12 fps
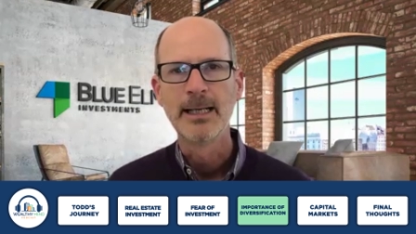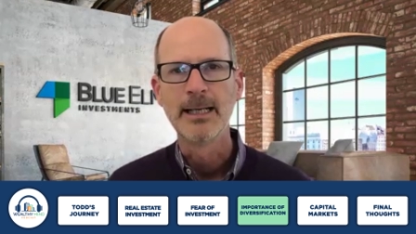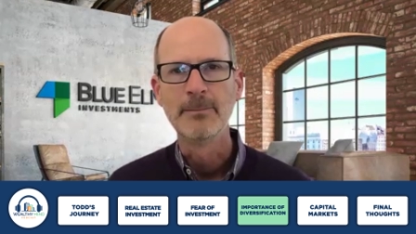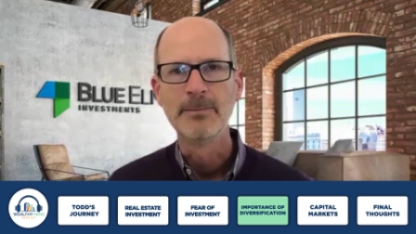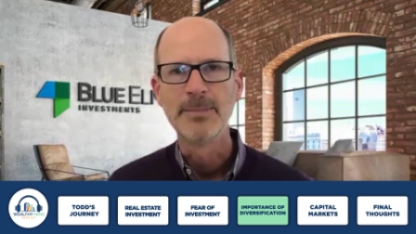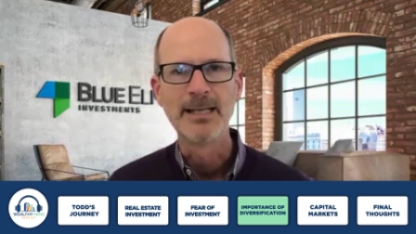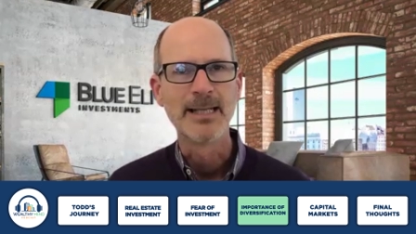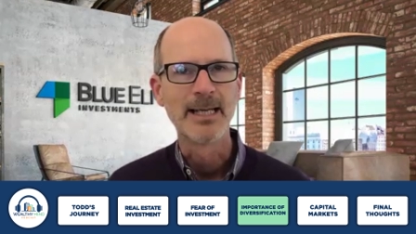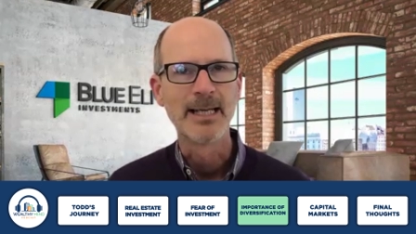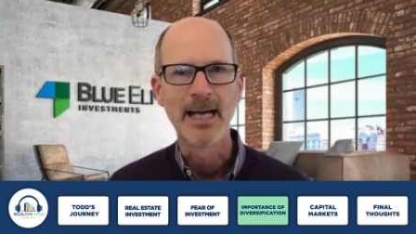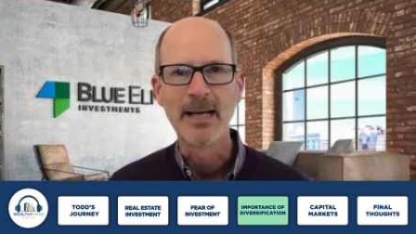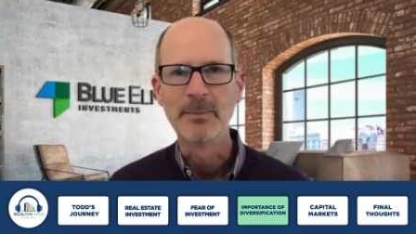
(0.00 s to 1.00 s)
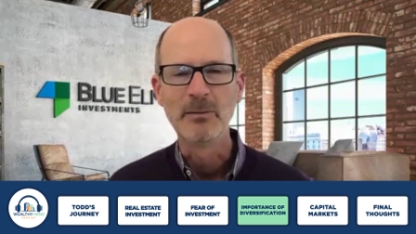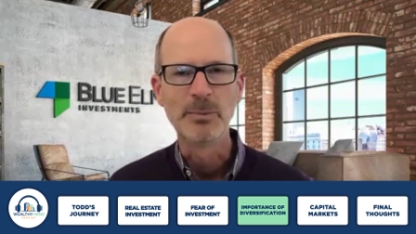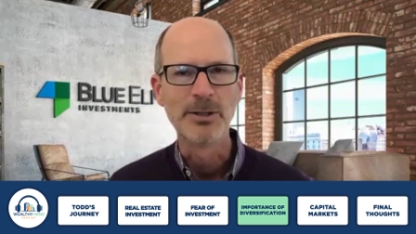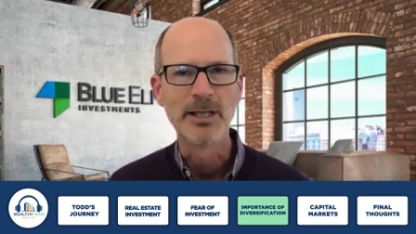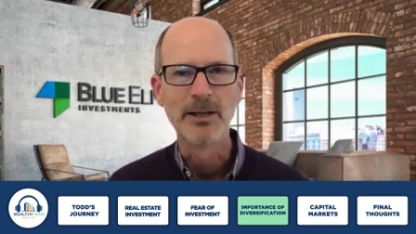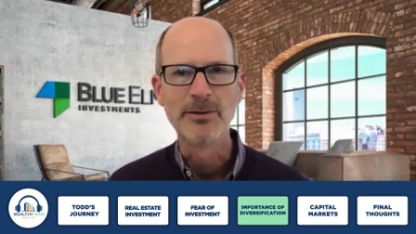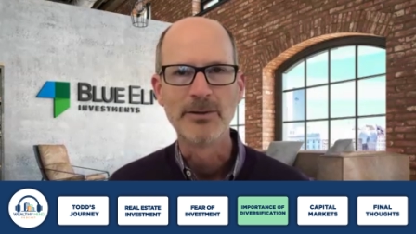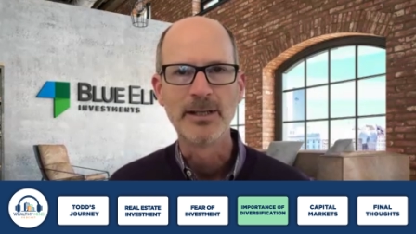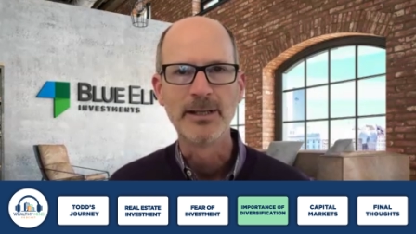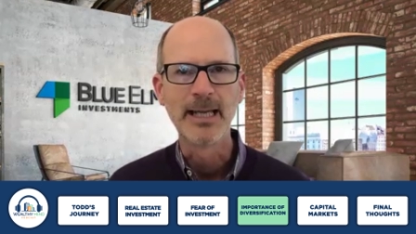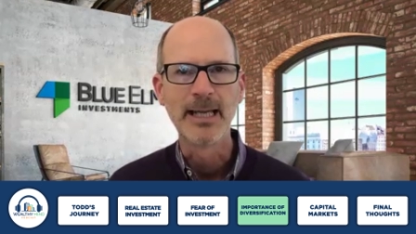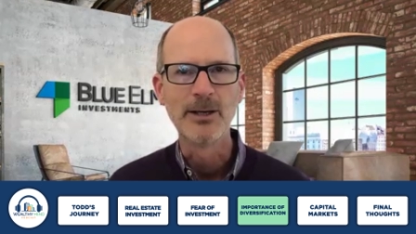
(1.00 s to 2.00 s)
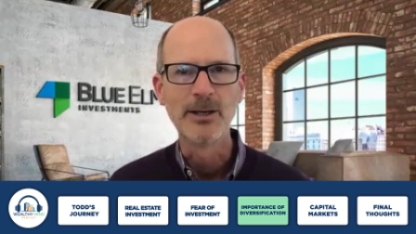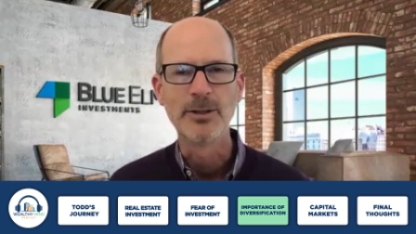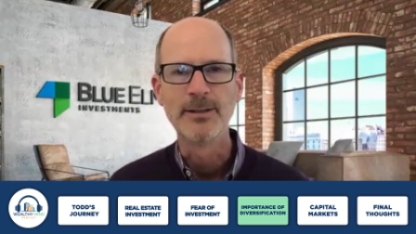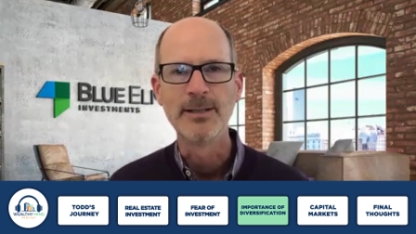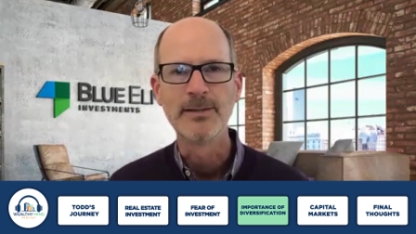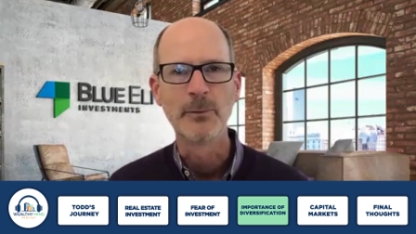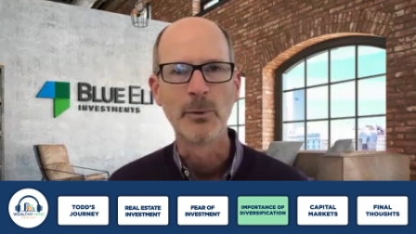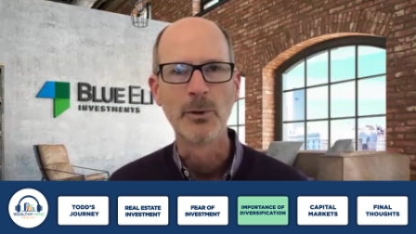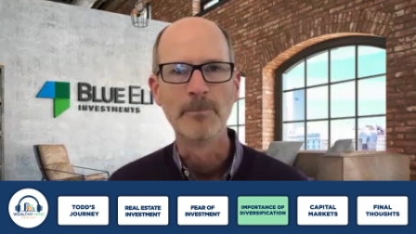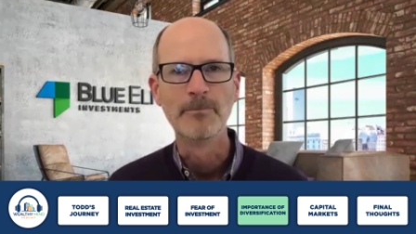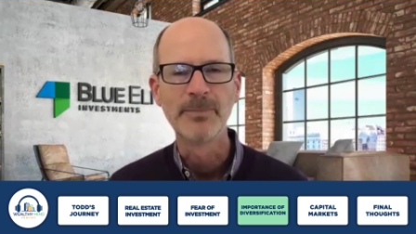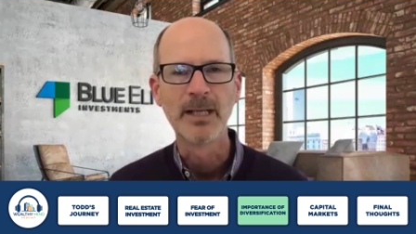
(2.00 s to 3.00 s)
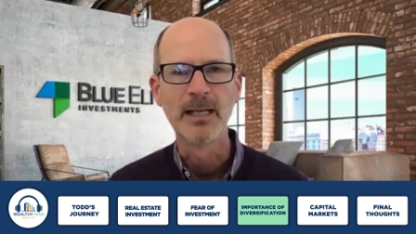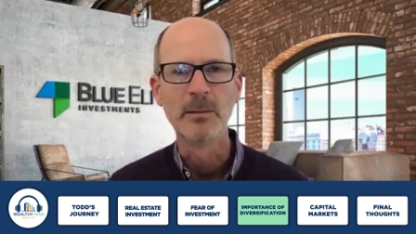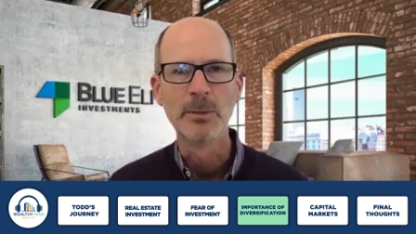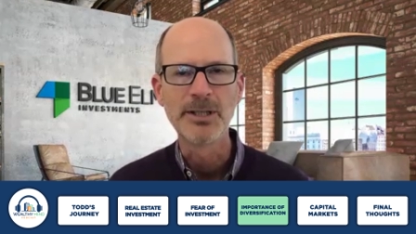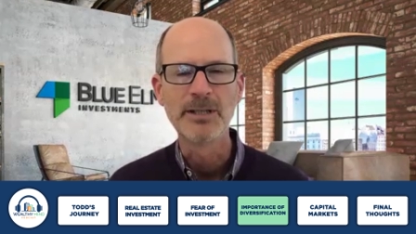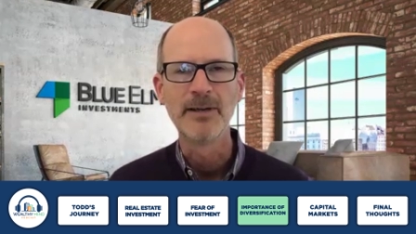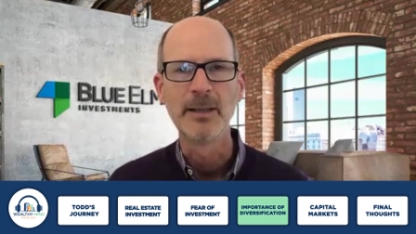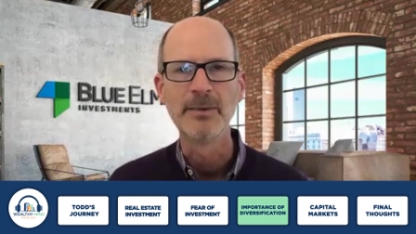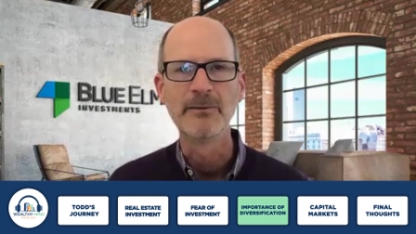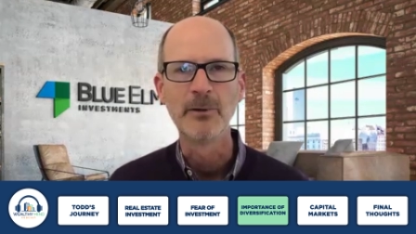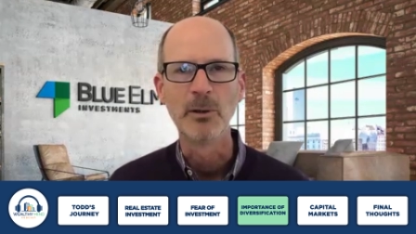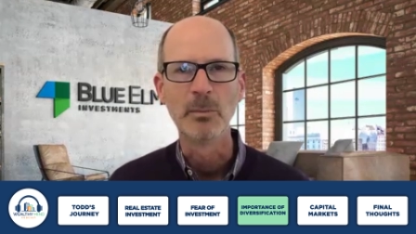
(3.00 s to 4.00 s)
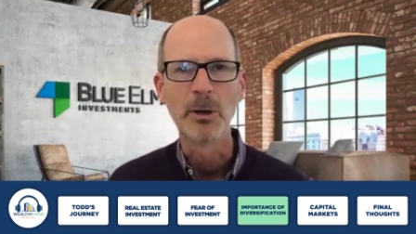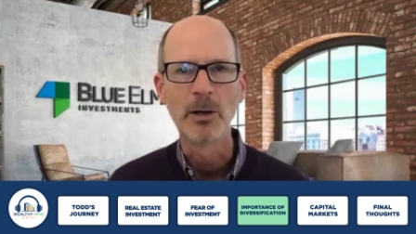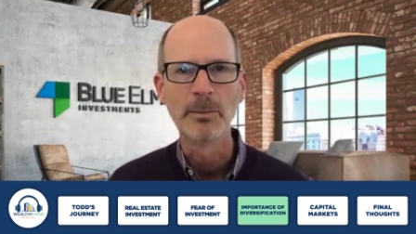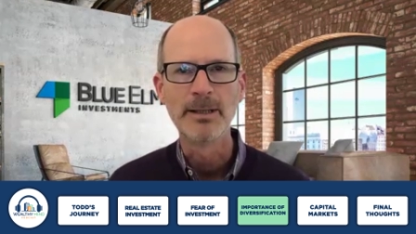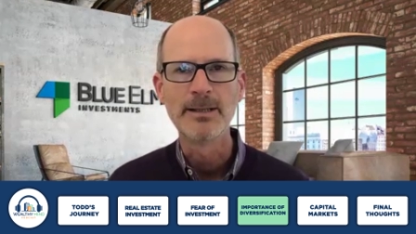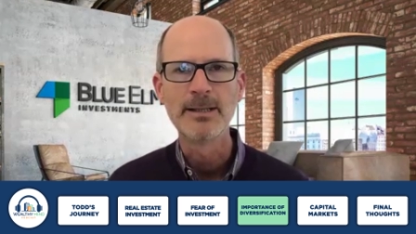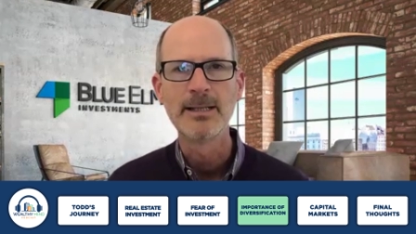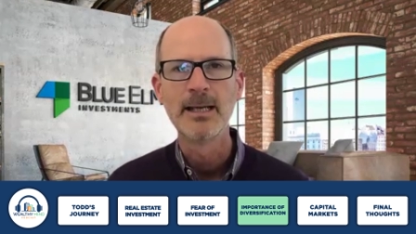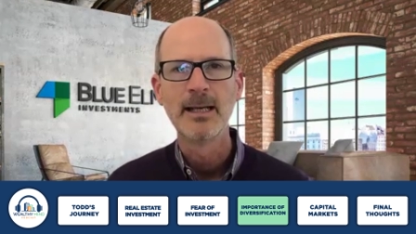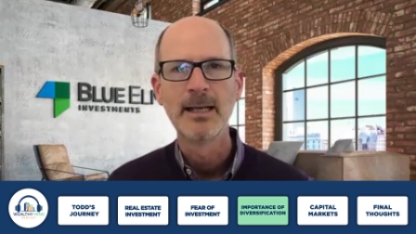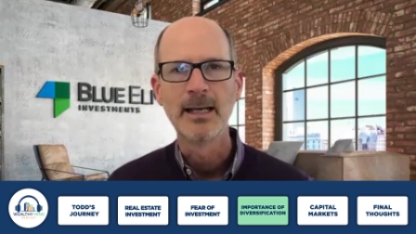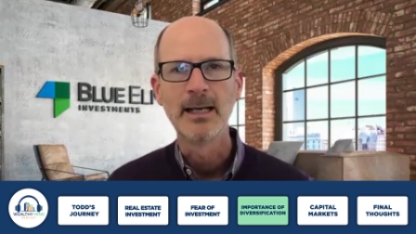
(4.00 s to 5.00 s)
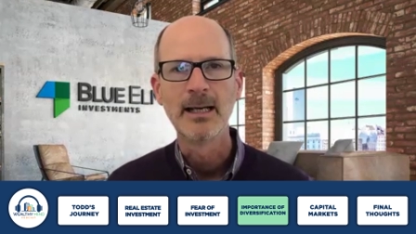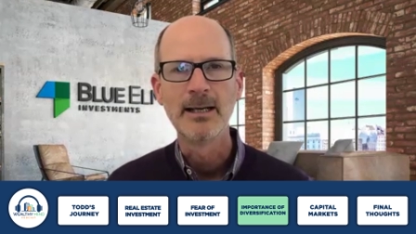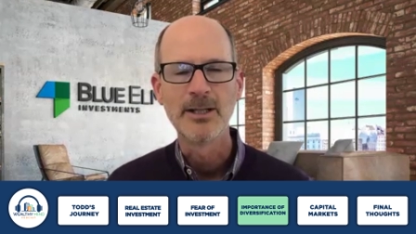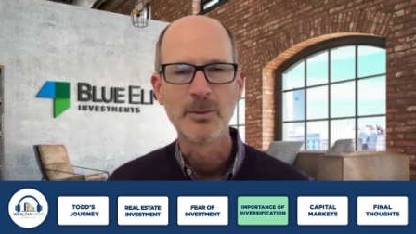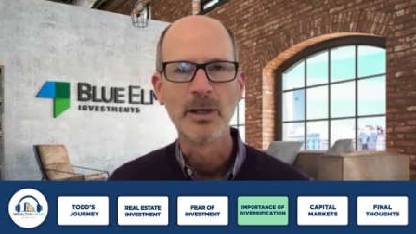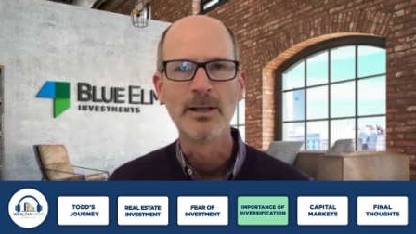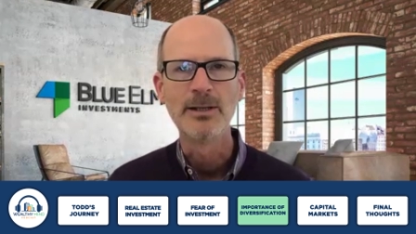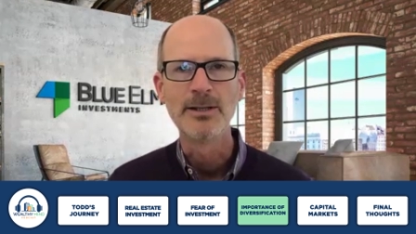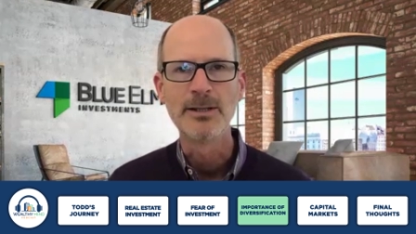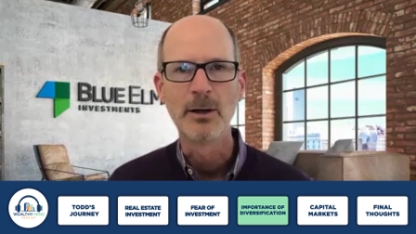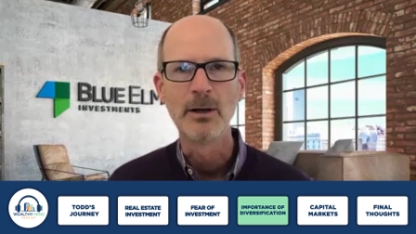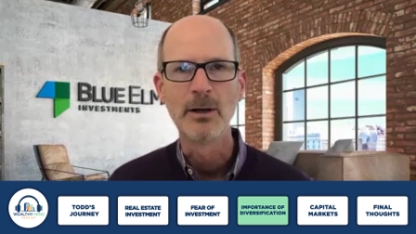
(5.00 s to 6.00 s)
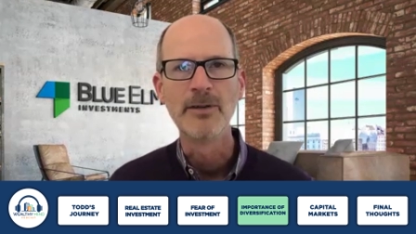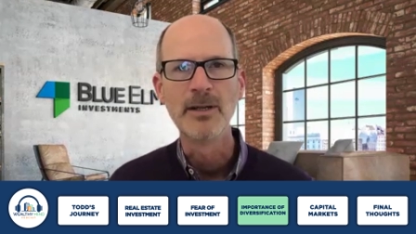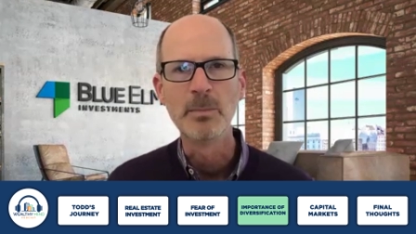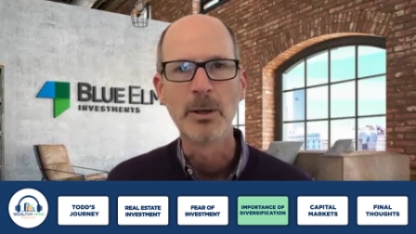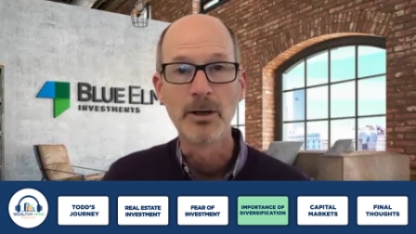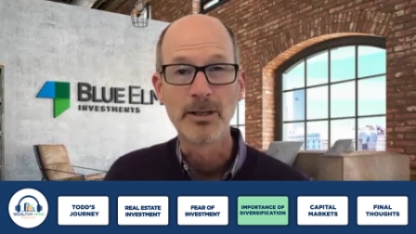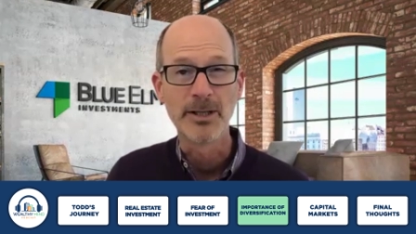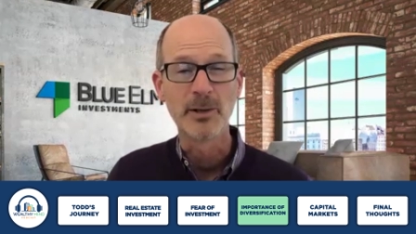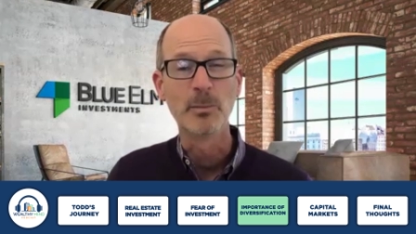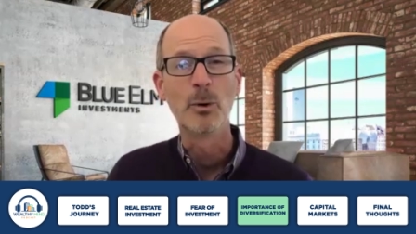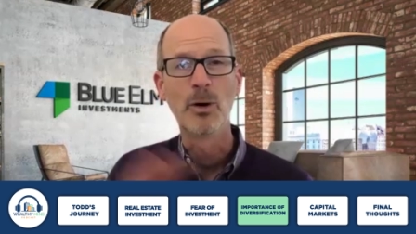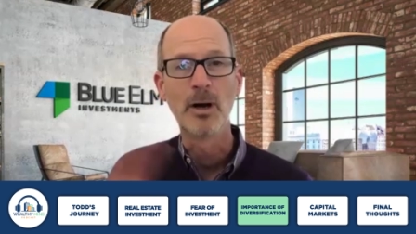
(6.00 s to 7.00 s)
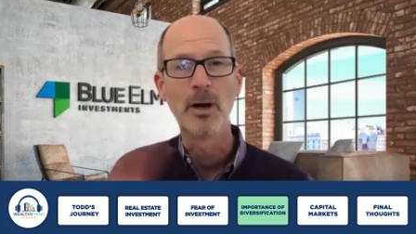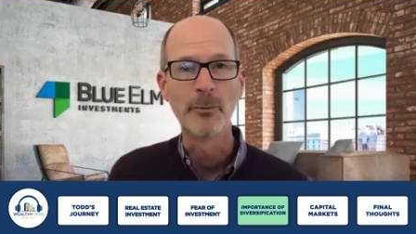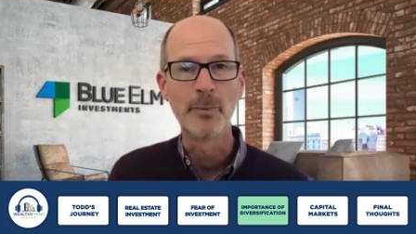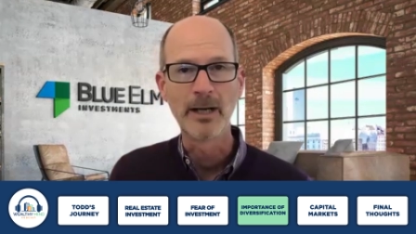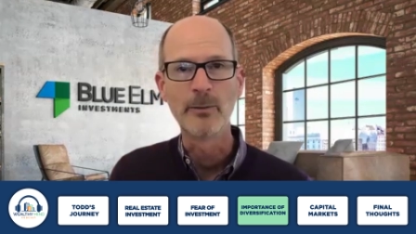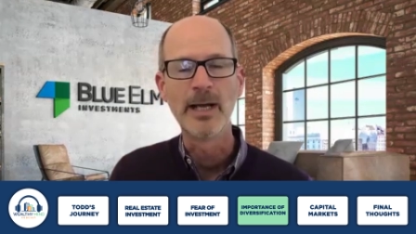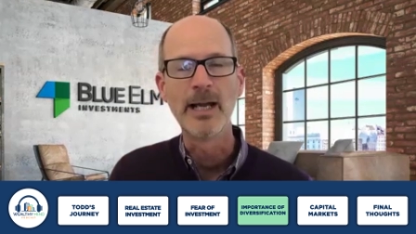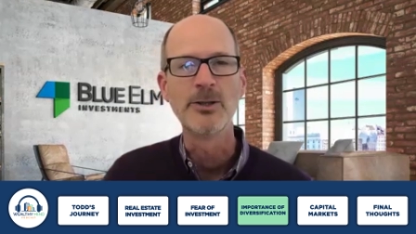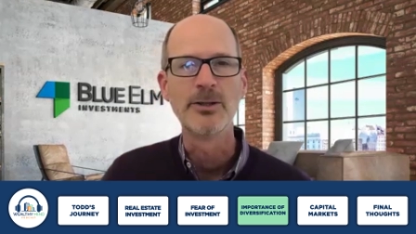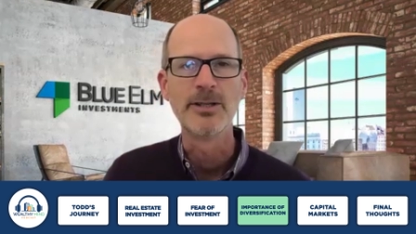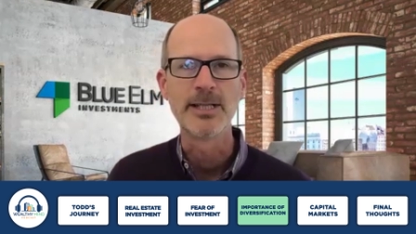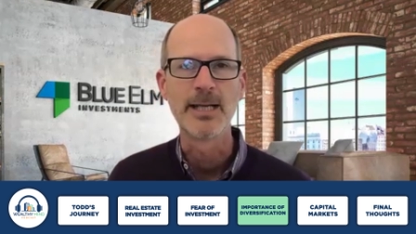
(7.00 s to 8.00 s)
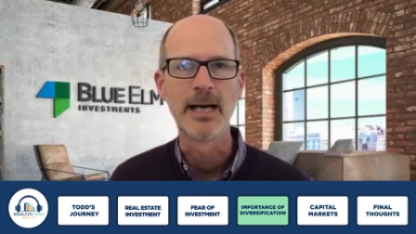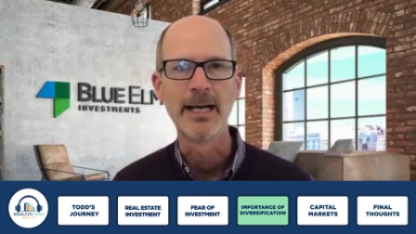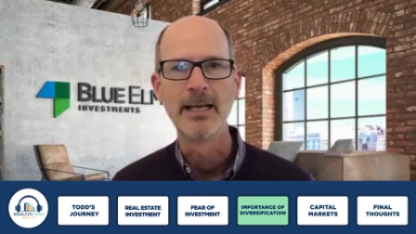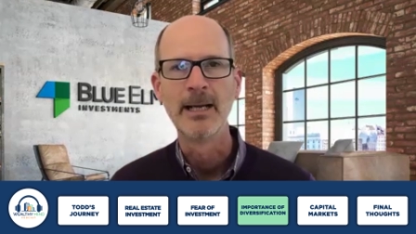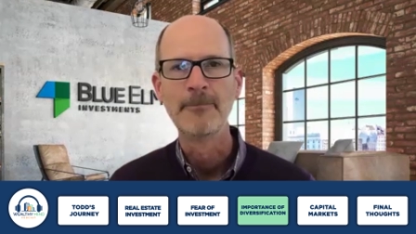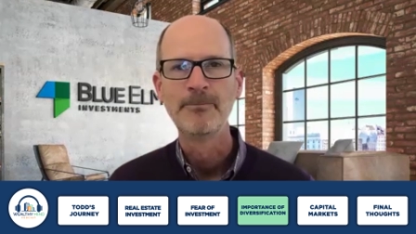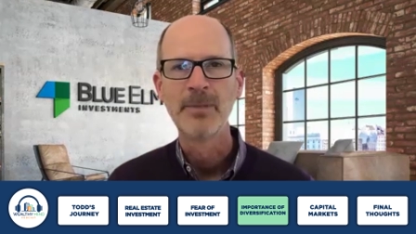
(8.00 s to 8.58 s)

Um, since that time, I put together syndications for uh, multifamily for apartments, uh, as well as RV parks that are more on the recreation side.